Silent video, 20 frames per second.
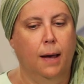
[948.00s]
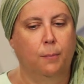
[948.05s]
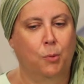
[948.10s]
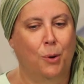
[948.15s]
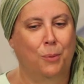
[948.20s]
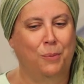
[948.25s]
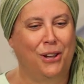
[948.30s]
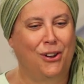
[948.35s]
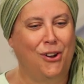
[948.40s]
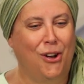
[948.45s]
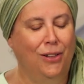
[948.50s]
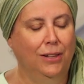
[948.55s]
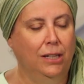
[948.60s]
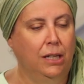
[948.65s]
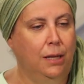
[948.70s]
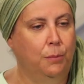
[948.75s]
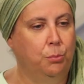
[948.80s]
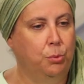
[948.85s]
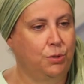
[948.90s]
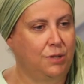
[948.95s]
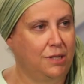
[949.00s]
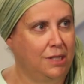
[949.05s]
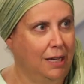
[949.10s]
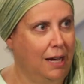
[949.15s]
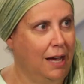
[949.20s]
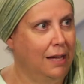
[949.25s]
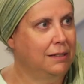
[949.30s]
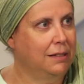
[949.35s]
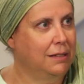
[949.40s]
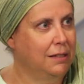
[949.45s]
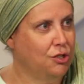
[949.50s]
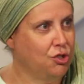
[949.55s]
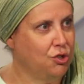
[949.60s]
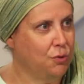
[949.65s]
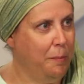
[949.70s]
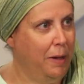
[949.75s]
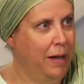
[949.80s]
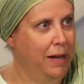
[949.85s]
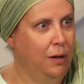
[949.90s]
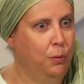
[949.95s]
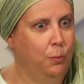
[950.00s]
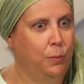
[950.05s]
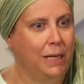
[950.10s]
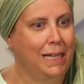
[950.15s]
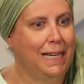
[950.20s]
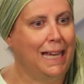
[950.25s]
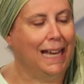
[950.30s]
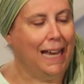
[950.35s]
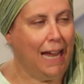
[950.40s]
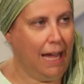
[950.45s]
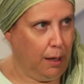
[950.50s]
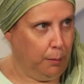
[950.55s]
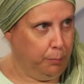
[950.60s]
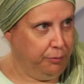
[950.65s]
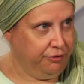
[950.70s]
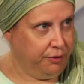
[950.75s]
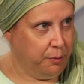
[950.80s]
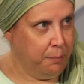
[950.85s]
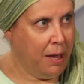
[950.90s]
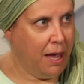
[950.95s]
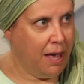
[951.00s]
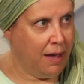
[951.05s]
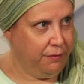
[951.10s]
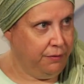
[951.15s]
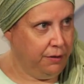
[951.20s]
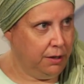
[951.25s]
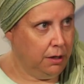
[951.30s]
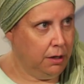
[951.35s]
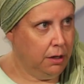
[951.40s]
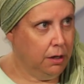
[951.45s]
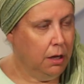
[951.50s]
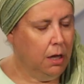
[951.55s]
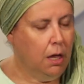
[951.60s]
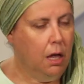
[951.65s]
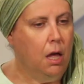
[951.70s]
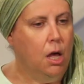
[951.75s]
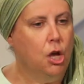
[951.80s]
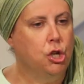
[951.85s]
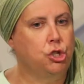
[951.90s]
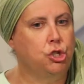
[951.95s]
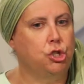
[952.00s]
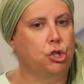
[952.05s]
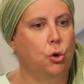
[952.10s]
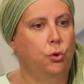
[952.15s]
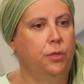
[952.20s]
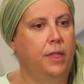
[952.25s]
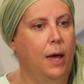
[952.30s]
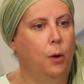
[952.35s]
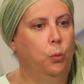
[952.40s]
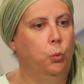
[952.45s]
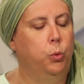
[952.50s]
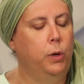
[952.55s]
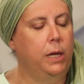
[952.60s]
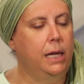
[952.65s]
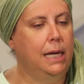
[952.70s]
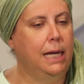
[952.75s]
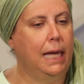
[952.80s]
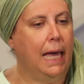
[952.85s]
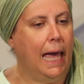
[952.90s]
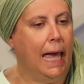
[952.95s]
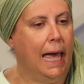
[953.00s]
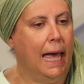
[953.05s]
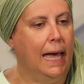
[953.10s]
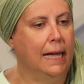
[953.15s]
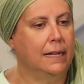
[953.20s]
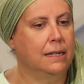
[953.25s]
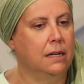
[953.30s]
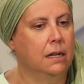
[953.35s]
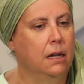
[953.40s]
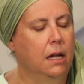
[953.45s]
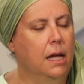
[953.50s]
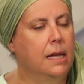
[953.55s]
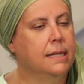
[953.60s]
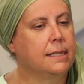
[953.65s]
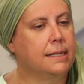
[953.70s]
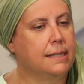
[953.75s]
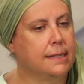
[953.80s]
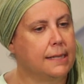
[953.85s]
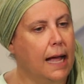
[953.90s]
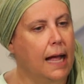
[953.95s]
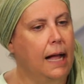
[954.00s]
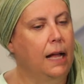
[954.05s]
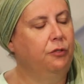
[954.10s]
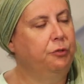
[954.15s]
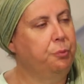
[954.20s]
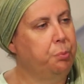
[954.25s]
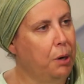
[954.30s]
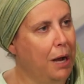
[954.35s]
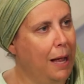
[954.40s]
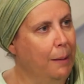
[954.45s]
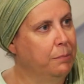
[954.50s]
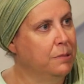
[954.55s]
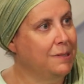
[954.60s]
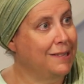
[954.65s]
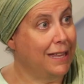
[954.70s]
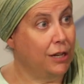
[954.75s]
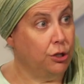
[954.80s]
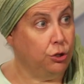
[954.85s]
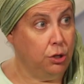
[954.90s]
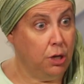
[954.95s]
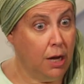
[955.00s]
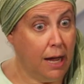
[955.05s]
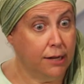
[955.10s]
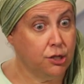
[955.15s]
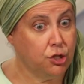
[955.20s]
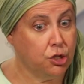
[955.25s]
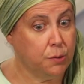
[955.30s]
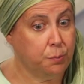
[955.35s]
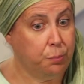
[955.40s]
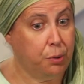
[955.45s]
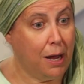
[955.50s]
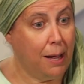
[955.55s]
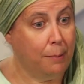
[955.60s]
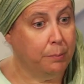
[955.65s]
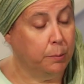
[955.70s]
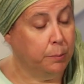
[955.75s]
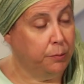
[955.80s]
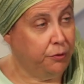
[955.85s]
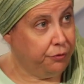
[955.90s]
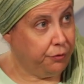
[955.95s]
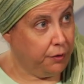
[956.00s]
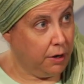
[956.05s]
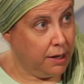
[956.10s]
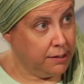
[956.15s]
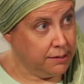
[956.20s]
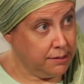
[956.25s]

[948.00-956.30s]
what we call in Hebrew siyata dishmaya, we get help from heaven so that we can solve problems that are not just problems for